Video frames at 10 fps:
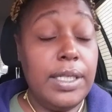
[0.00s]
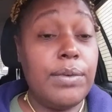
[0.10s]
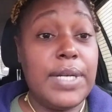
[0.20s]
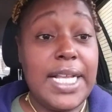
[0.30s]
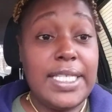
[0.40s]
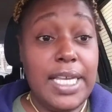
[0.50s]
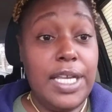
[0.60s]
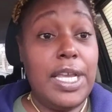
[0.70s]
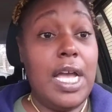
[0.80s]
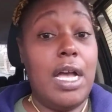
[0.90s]
look, when I tell
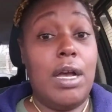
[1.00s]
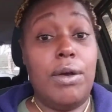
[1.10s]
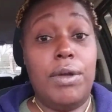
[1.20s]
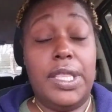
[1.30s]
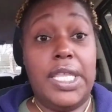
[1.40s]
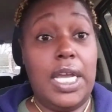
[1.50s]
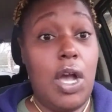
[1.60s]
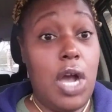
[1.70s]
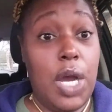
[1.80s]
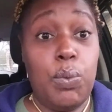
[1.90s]
y'all that
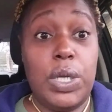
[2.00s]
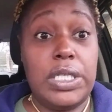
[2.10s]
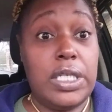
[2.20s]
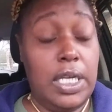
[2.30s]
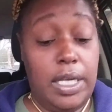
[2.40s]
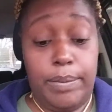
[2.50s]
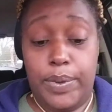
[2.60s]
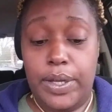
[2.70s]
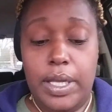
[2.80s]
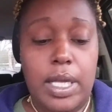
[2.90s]
card went deep,
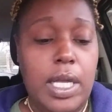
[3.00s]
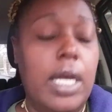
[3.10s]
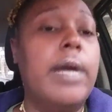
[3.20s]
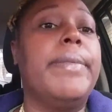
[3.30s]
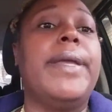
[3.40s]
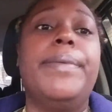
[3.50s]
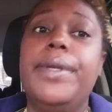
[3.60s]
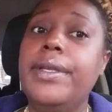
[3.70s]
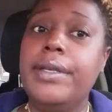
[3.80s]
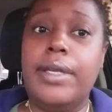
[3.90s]

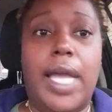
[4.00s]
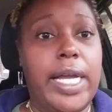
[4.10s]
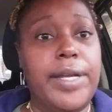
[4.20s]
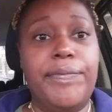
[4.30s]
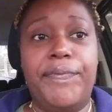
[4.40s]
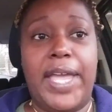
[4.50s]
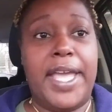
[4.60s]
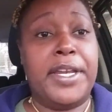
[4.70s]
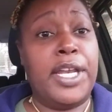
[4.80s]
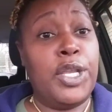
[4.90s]
baby, I couldn't
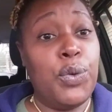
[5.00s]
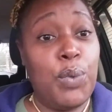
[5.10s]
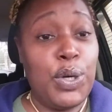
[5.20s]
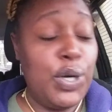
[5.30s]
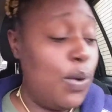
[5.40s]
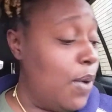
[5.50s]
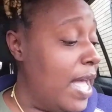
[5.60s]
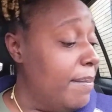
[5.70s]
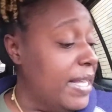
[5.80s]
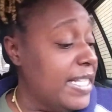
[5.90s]
find it. And you want to know
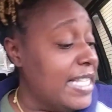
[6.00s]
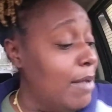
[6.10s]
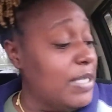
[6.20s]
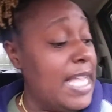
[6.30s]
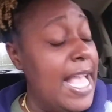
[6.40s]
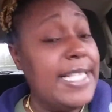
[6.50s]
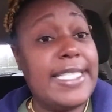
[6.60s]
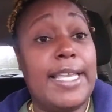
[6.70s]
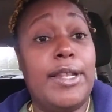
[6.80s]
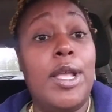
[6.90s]
why? Because I was
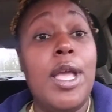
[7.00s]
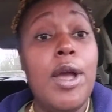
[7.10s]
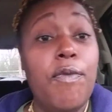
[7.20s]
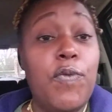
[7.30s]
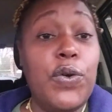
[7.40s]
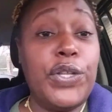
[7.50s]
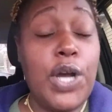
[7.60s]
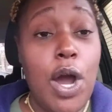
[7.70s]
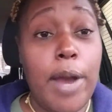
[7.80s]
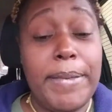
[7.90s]
asking for the
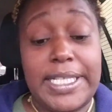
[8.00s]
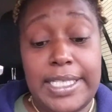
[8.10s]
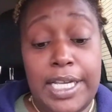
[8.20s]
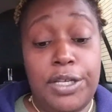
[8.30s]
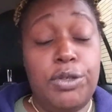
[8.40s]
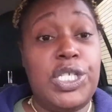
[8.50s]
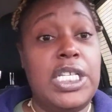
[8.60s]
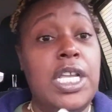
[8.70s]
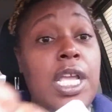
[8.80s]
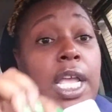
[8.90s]
karmic's
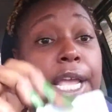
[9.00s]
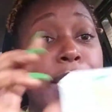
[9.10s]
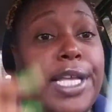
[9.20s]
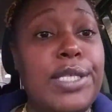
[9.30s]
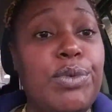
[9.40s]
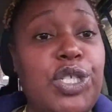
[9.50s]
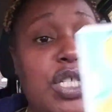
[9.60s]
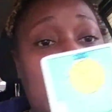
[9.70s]
energy. And guess what she